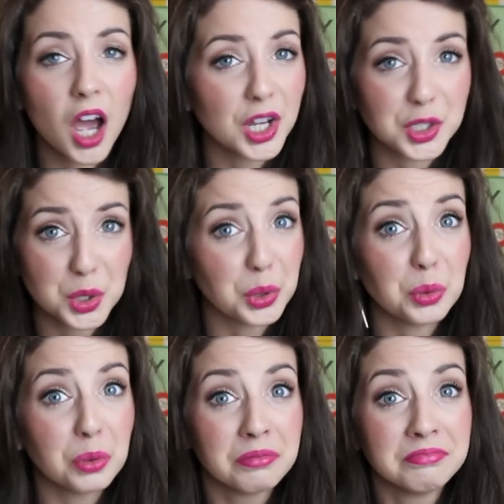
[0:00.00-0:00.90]
I
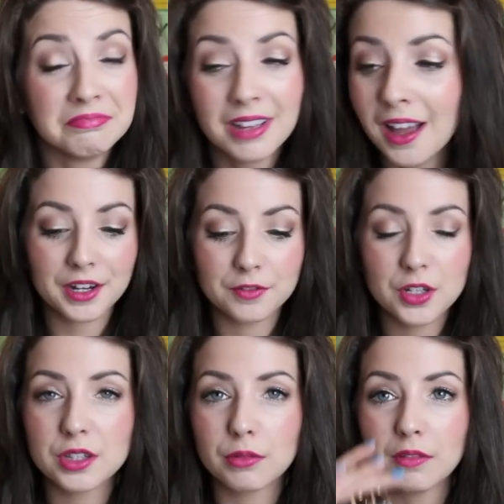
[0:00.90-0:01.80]
do. And I've
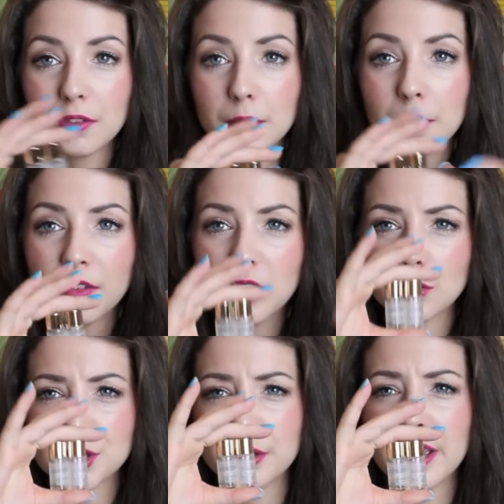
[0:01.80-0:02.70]
used 3 of them. I've only
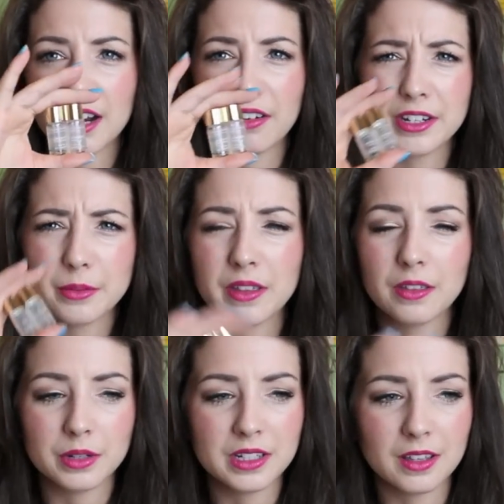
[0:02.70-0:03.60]
got 2 here. I don't know where the
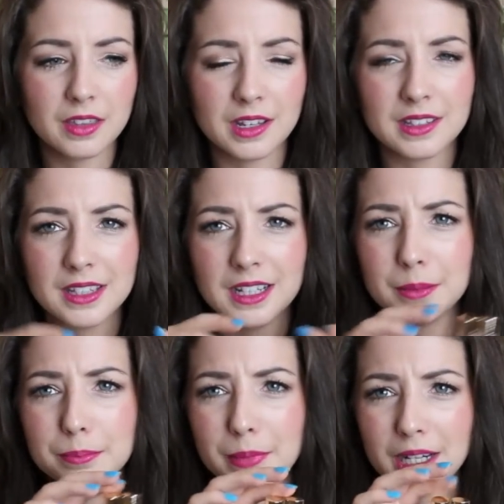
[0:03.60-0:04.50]
other one is. I think it's still in
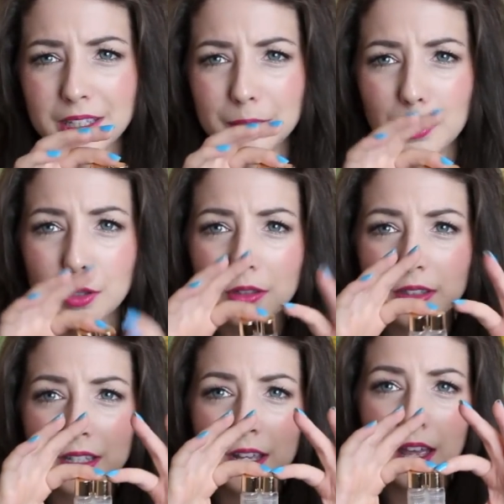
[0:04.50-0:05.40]
the back in the
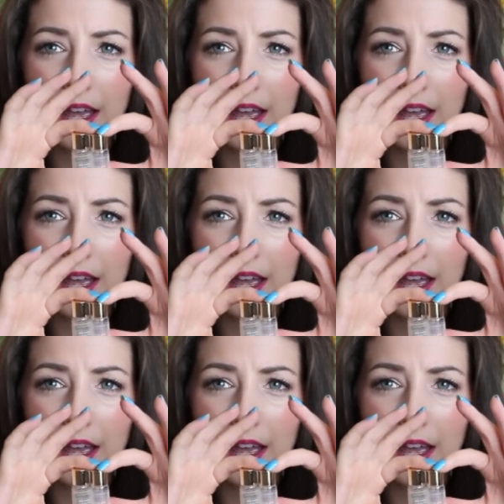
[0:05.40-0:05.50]
box.